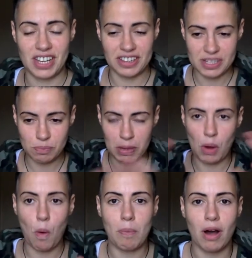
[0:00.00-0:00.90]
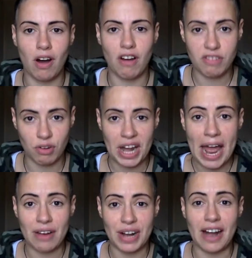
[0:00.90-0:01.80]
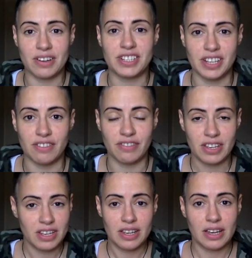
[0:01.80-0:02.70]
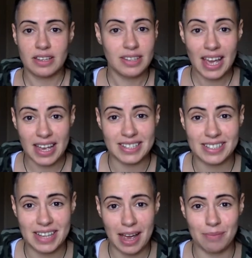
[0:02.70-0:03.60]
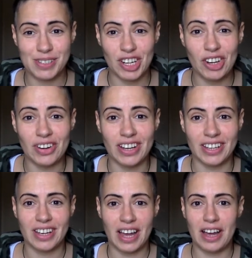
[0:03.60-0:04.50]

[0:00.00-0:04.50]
Can this be all part of your now narrative? Yes, absolutely.